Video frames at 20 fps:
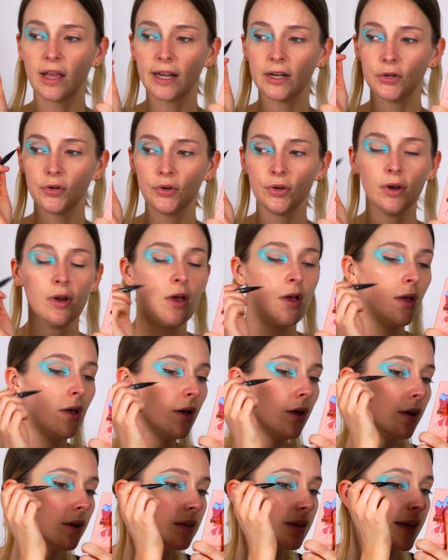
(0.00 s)
liner
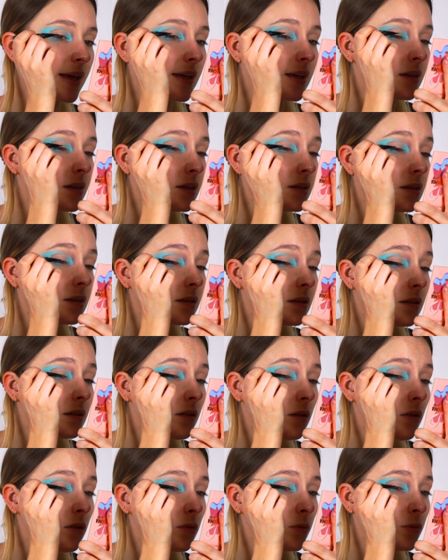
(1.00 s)
like
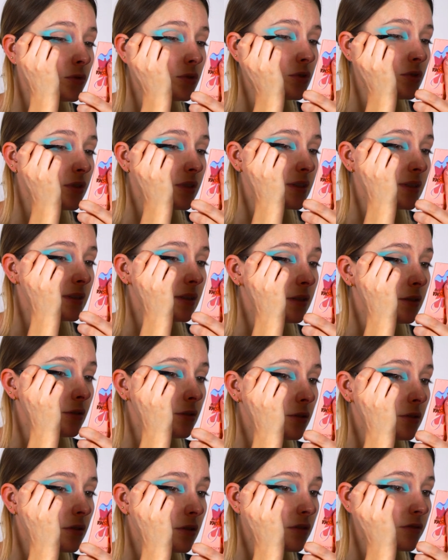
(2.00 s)
almost to the
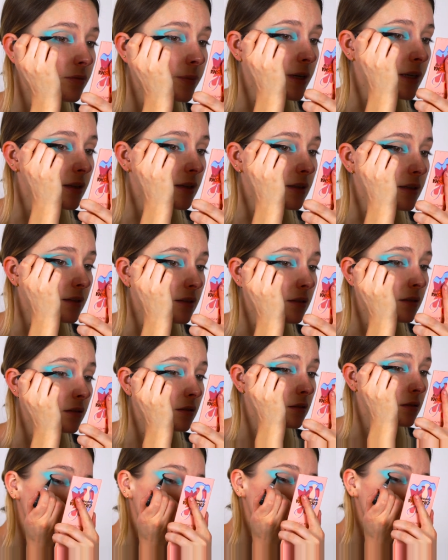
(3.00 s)
center of my lid.